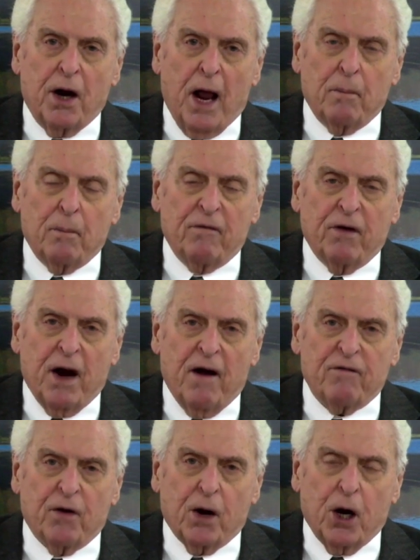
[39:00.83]
name of it. I
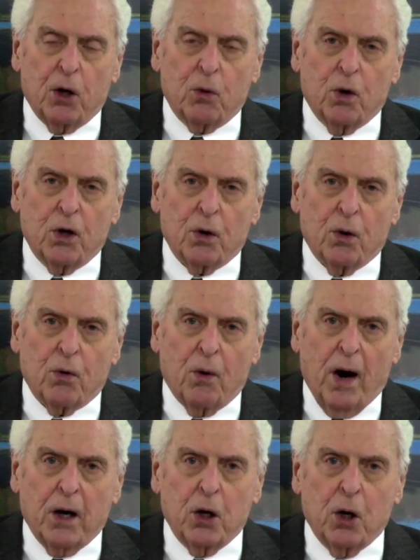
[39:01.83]
forget what they're
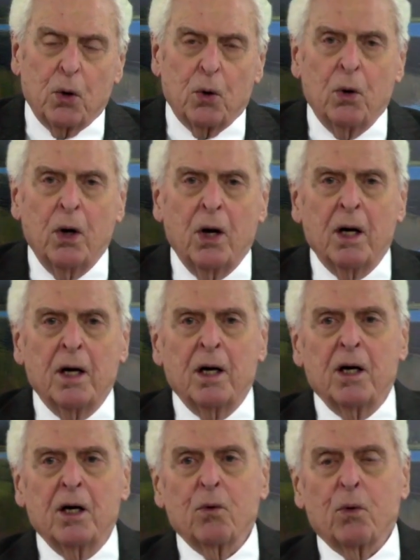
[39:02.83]
trying to do
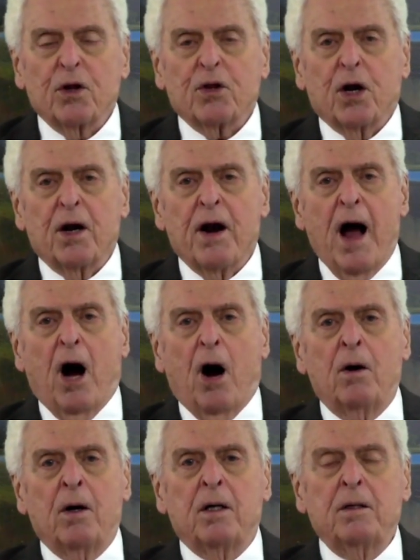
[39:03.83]
with it
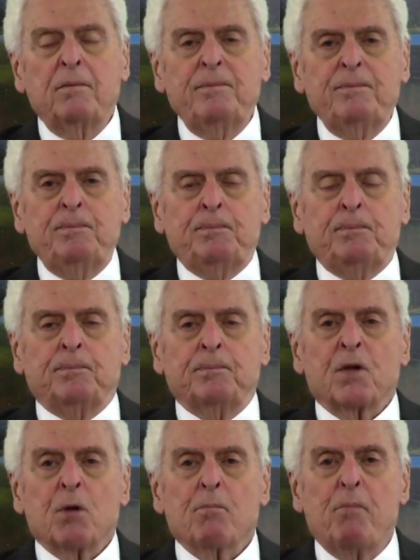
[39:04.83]
now.
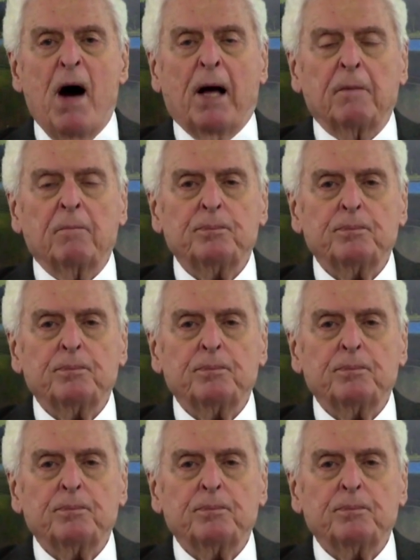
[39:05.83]
But